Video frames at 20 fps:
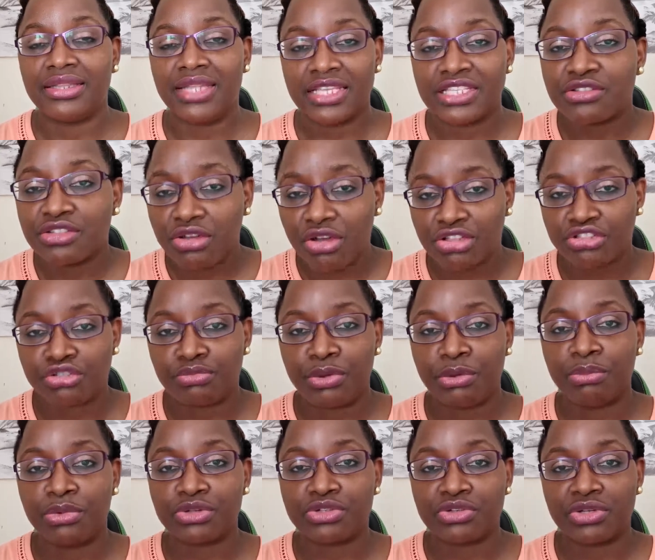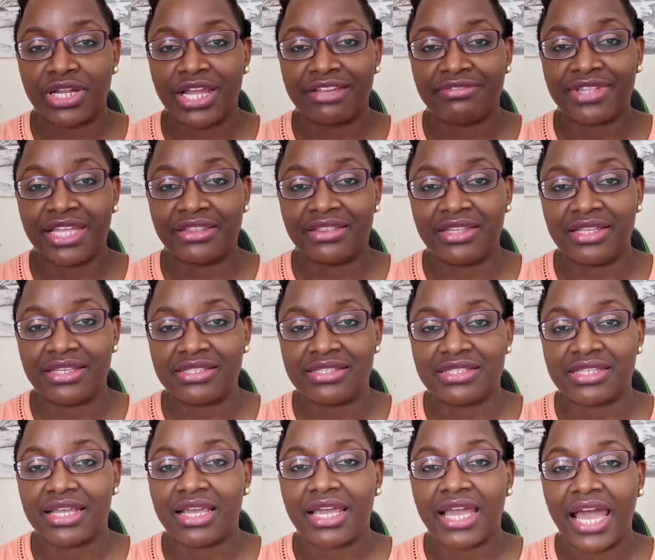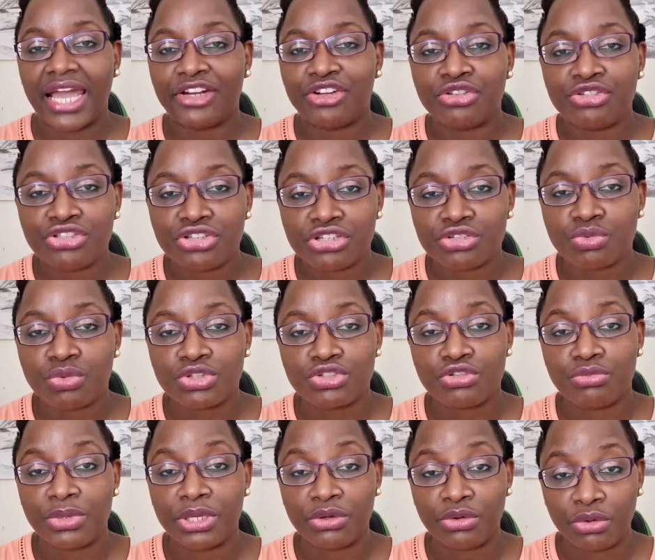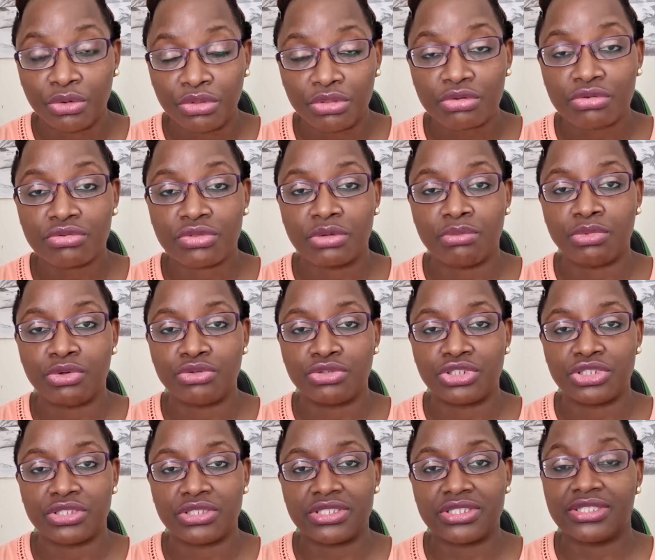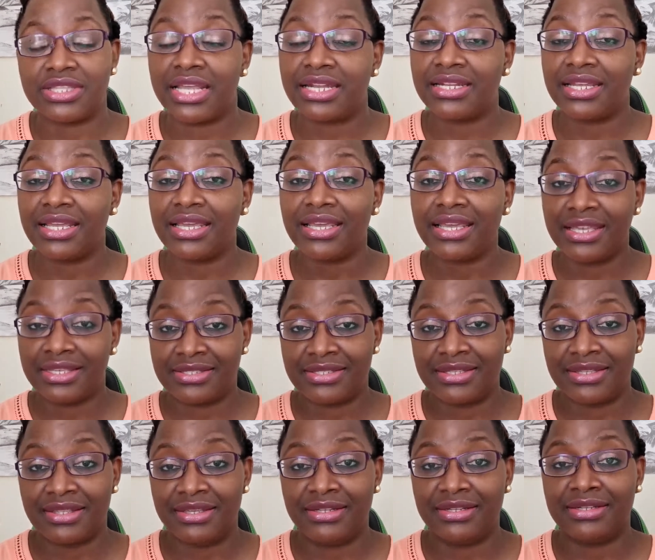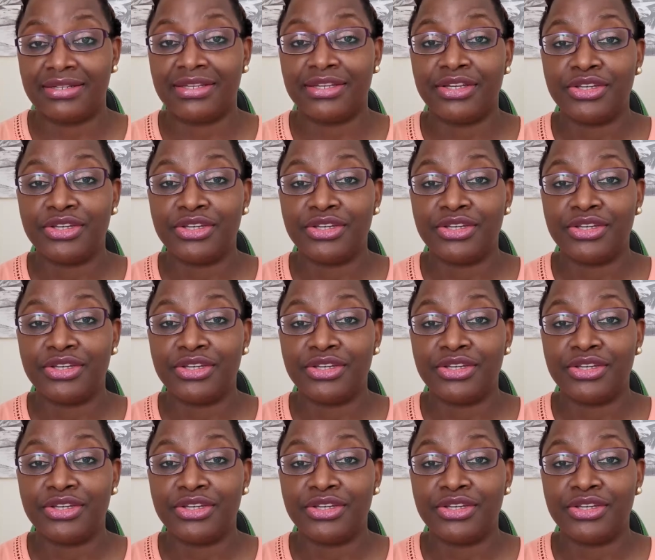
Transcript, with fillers: There's got to be more to life than this. I don't just want to be going through the motions. Then here's the thing.